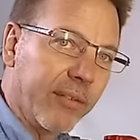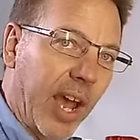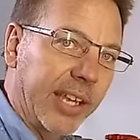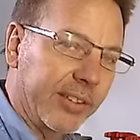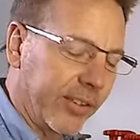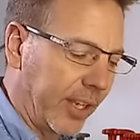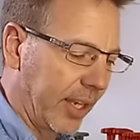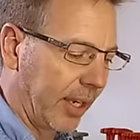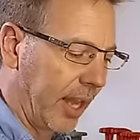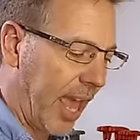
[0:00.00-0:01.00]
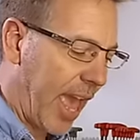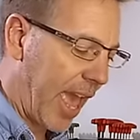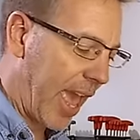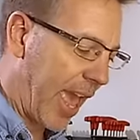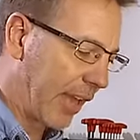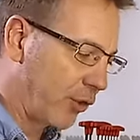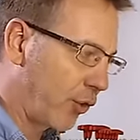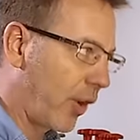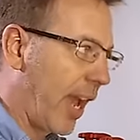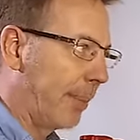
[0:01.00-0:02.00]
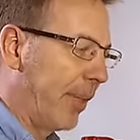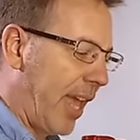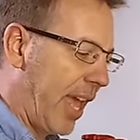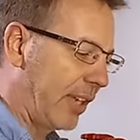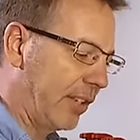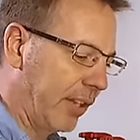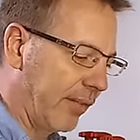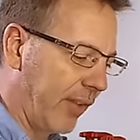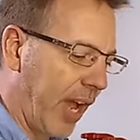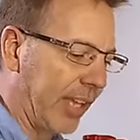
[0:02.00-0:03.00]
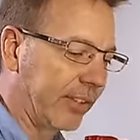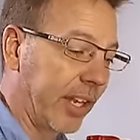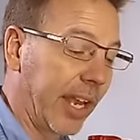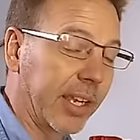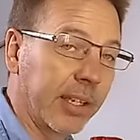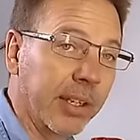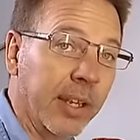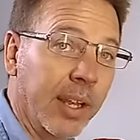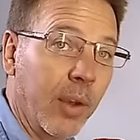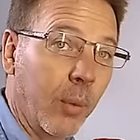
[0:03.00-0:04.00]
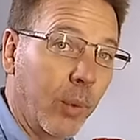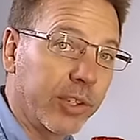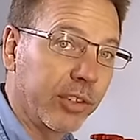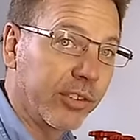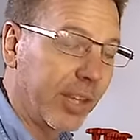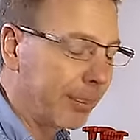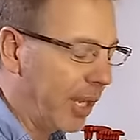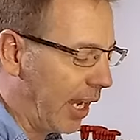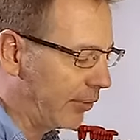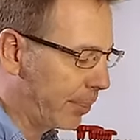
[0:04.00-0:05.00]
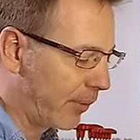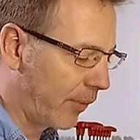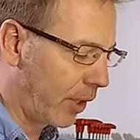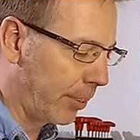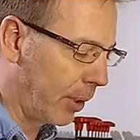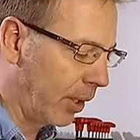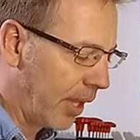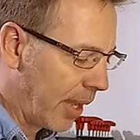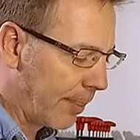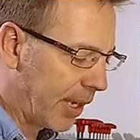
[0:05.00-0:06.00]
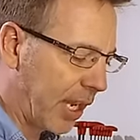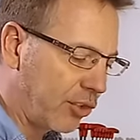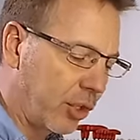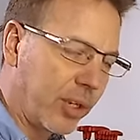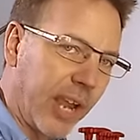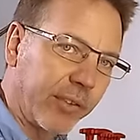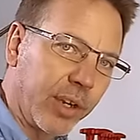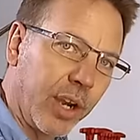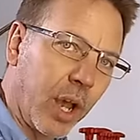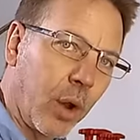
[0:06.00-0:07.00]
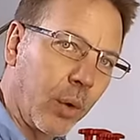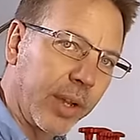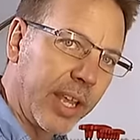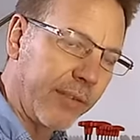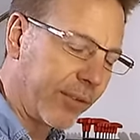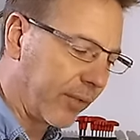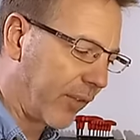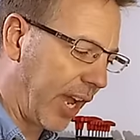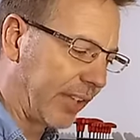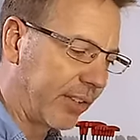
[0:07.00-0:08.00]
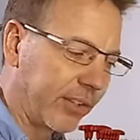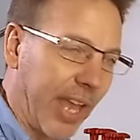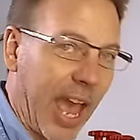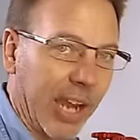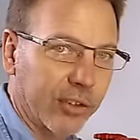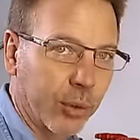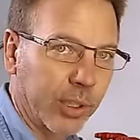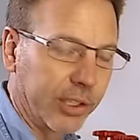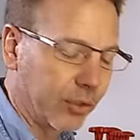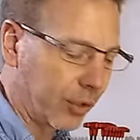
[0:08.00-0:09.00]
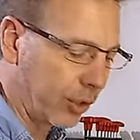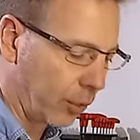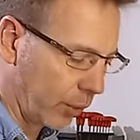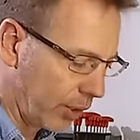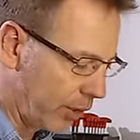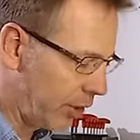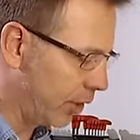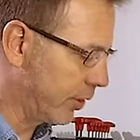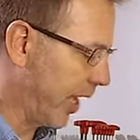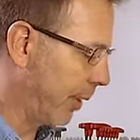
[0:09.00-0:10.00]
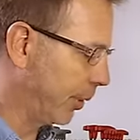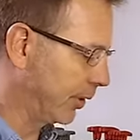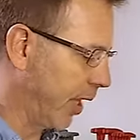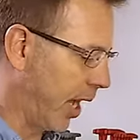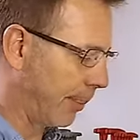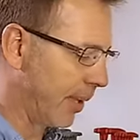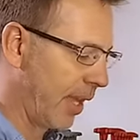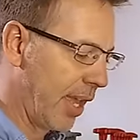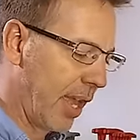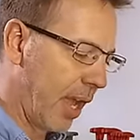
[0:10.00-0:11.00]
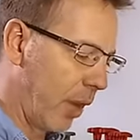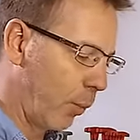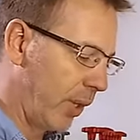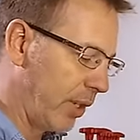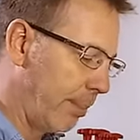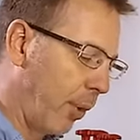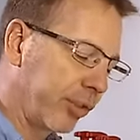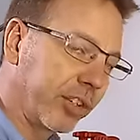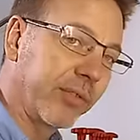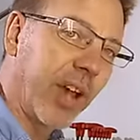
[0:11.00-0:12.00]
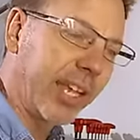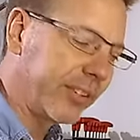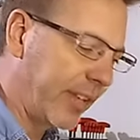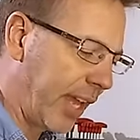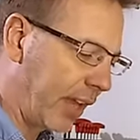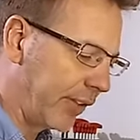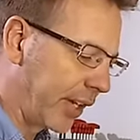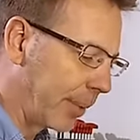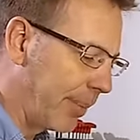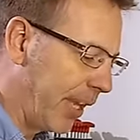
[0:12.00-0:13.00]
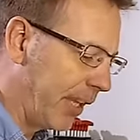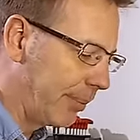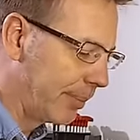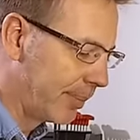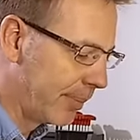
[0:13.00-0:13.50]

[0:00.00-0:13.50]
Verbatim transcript: the vise in and tram the head to the vise. And I can, which is sometimes preferable because you never know if your vise is actually true to your tabletop. When you bolt your vise down, there could be